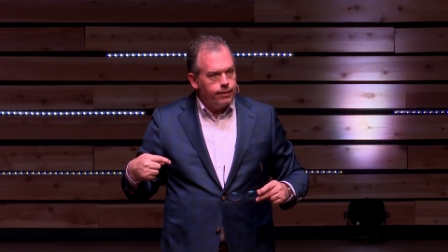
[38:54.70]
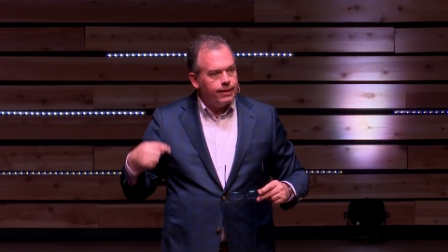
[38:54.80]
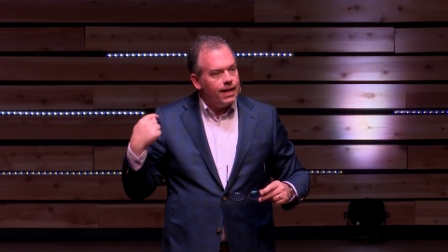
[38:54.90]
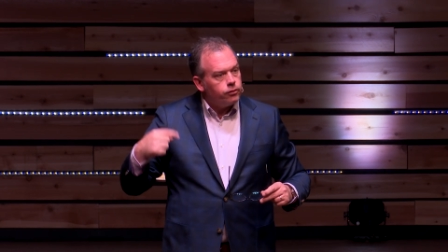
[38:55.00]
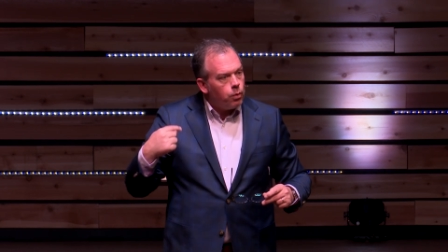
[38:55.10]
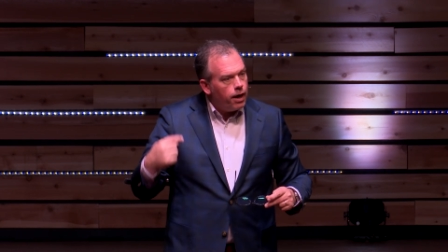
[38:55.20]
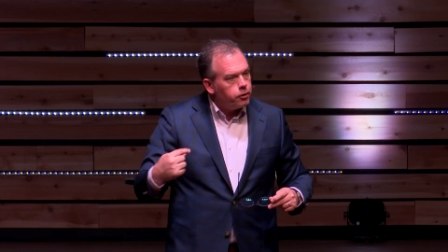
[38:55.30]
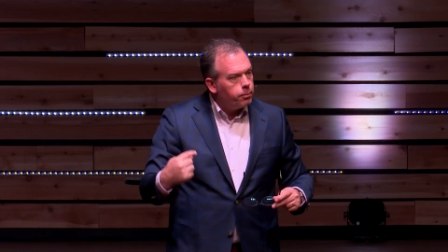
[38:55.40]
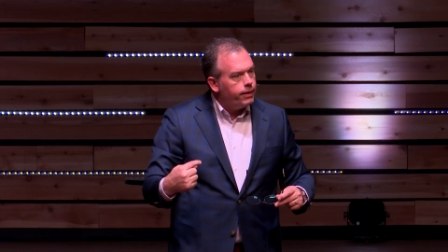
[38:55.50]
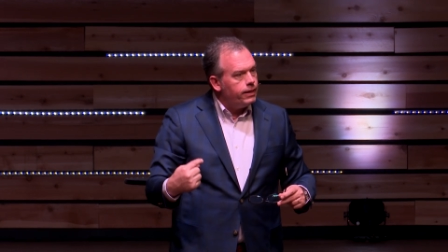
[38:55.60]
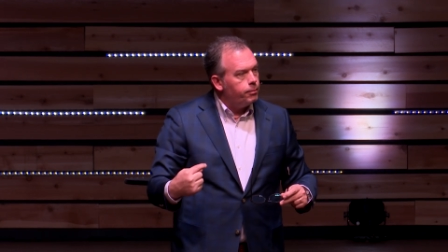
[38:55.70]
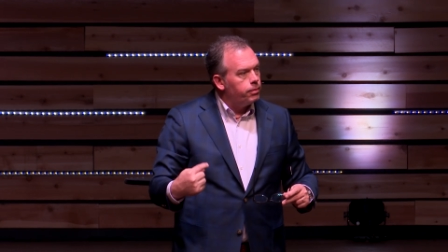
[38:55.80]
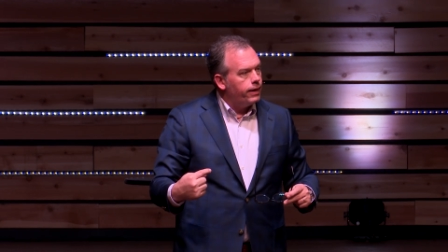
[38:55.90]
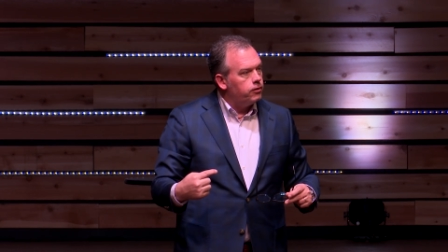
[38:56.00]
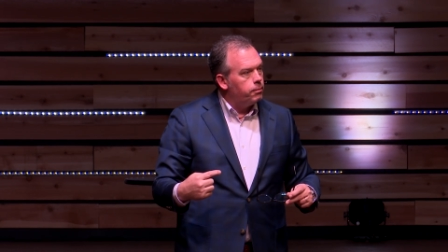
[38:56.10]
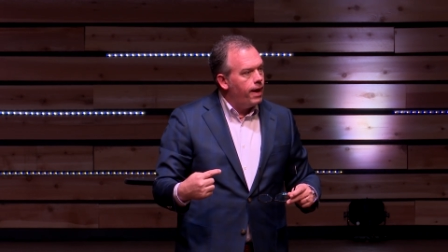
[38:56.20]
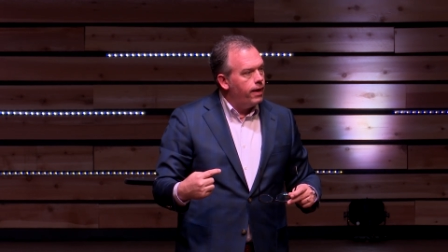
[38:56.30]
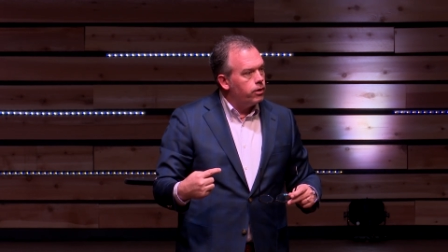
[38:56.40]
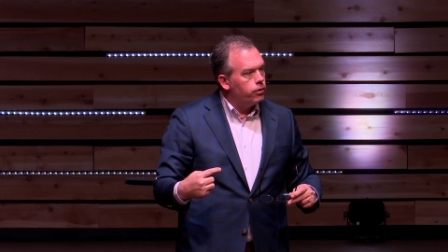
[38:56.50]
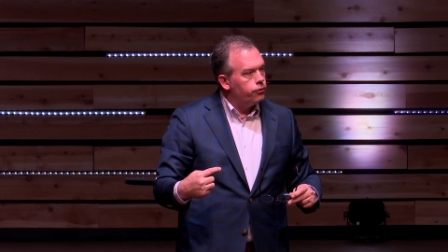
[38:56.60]
That's why your meeting place
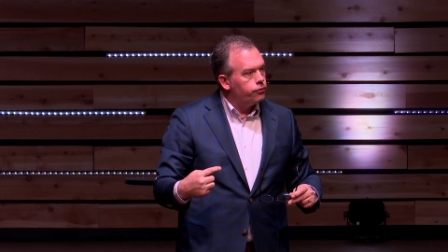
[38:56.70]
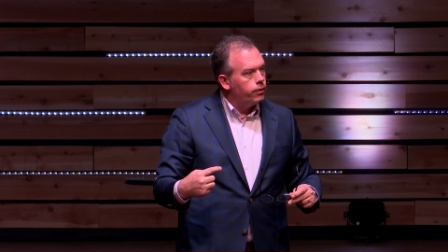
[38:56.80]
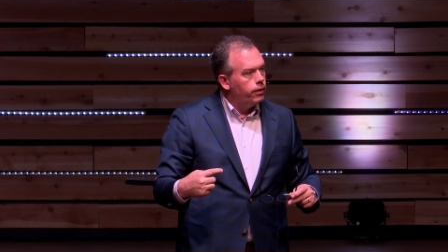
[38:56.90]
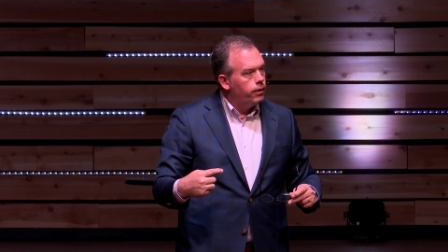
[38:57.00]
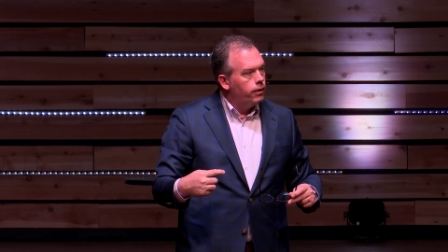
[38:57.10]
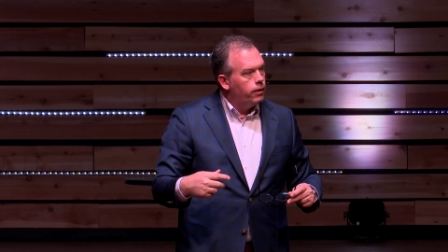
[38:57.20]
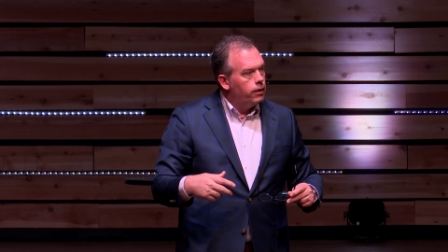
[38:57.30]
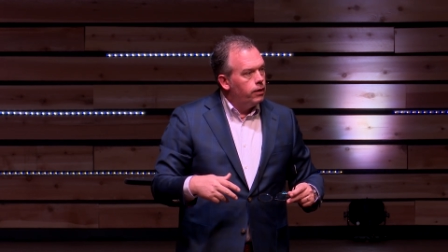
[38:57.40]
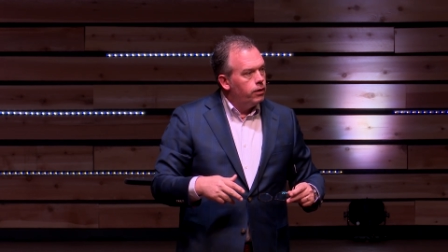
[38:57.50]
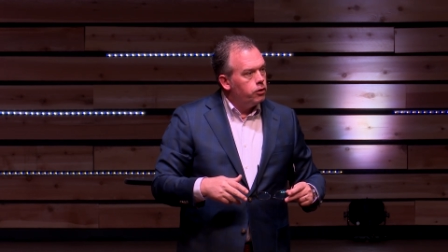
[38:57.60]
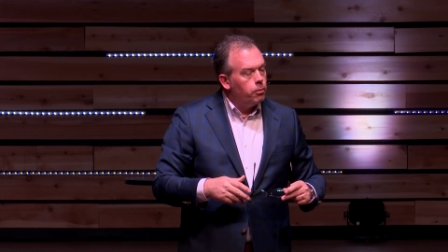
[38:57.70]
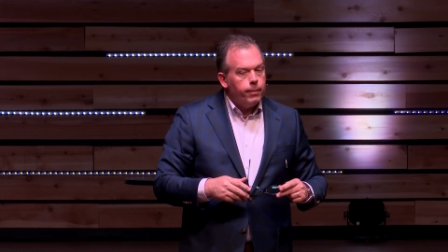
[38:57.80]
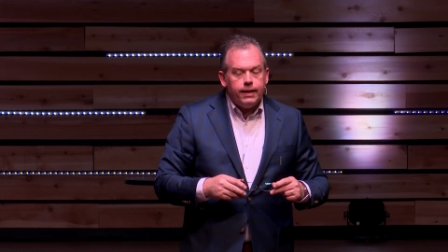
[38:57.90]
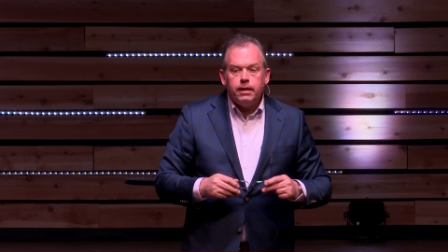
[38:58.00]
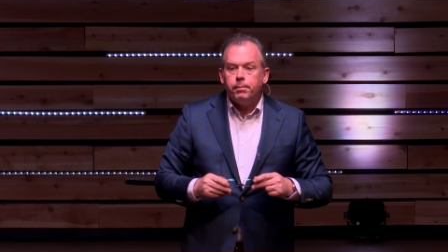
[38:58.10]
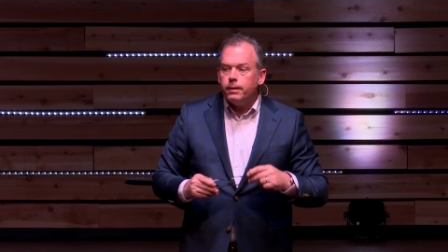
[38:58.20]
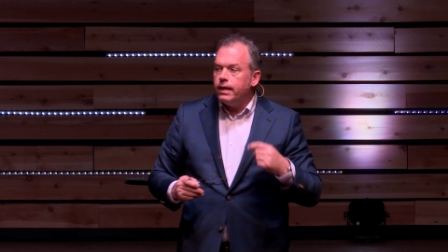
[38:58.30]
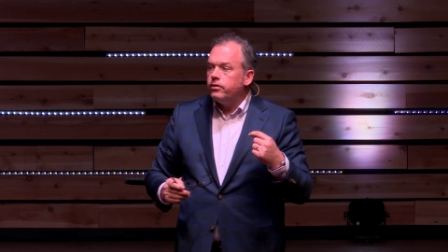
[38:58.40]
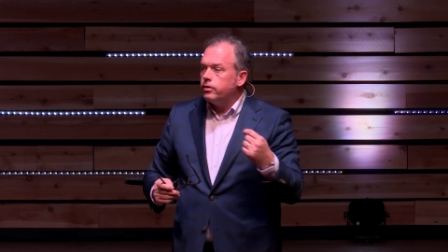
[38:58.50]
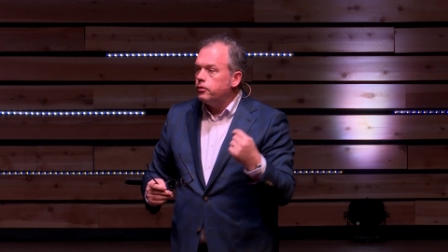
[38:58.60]
matters. Your meeting
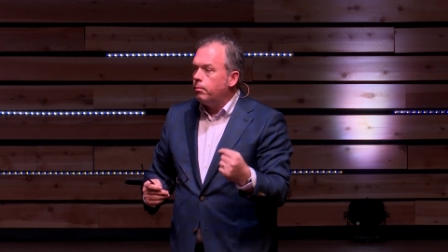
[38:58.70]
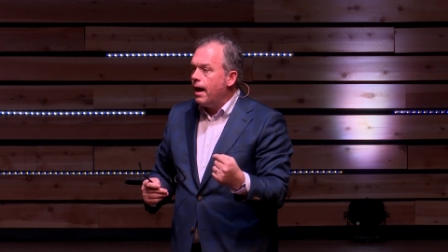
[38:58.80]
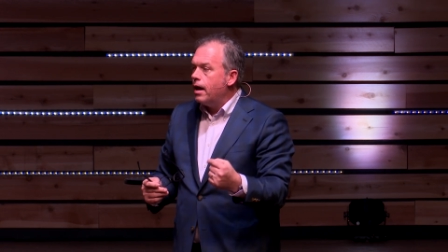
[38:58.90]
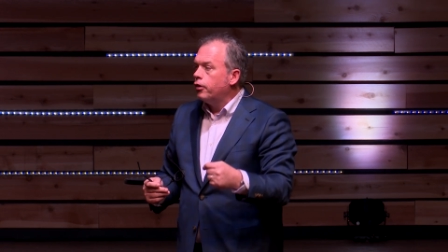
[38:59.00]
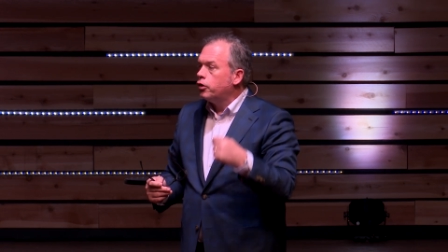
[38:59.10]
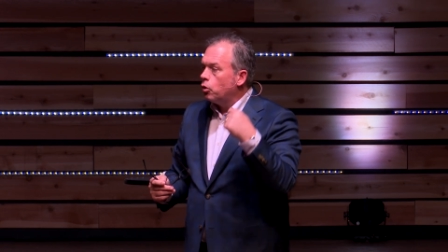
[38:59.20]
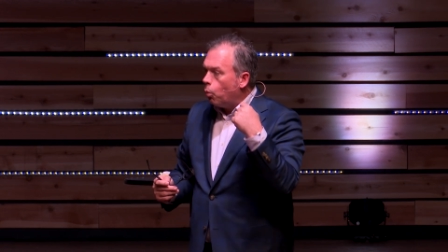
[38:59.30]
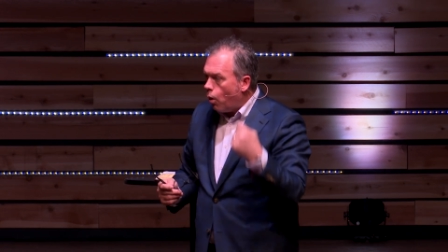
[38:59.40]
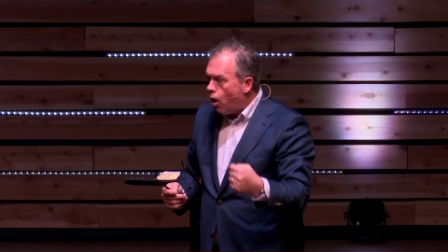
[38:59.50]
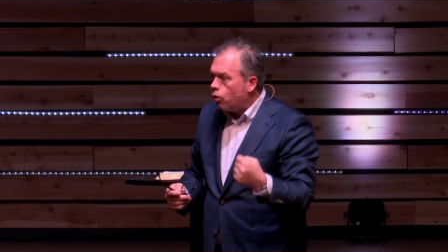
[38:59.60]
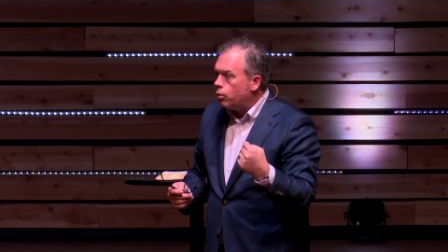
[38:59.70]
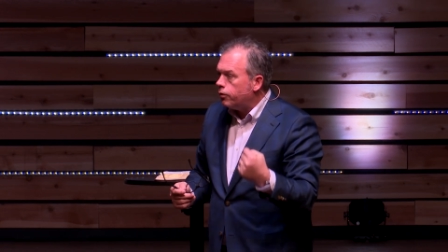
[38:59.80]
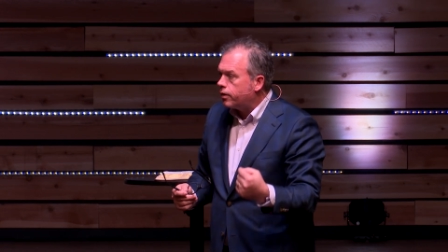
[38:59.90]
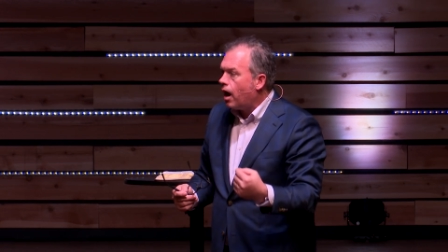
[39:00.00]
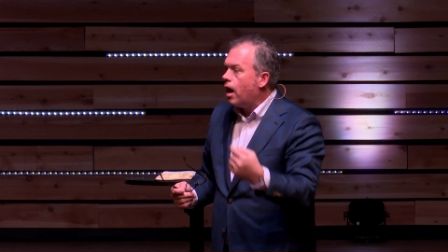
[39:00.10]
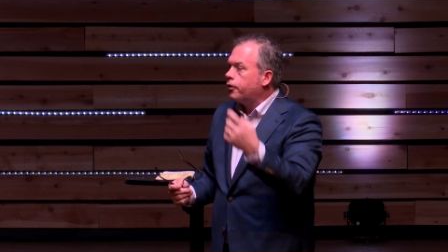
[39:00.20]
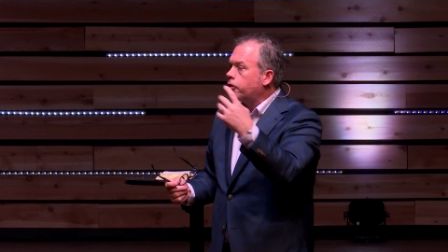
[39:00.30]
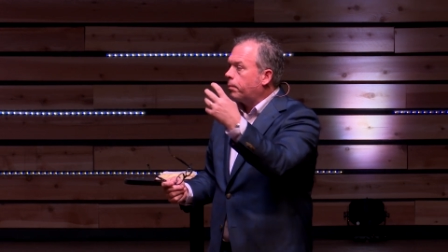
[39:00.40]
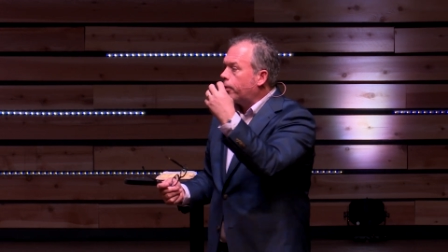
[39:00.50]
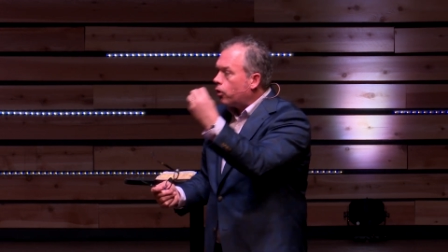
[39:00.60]
places matter. Your walk with God,
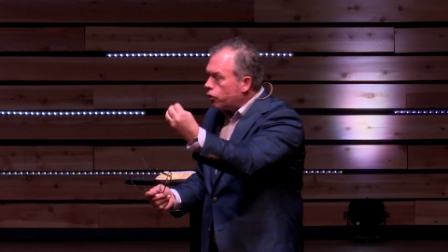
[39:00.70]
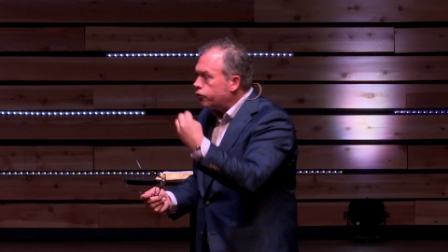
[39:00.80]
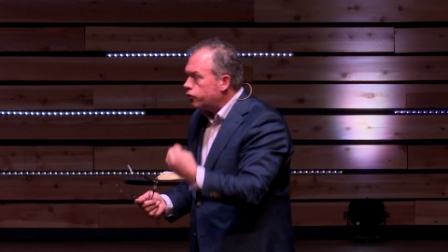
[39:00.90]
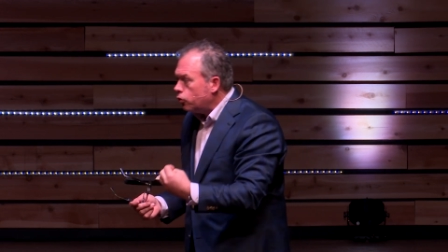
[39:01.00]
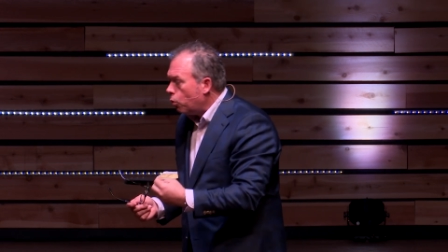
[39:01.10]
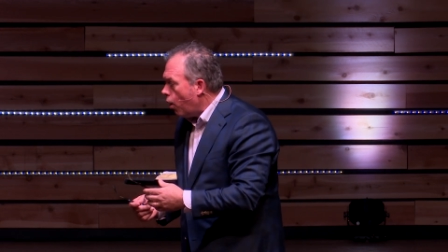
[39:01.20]
your personal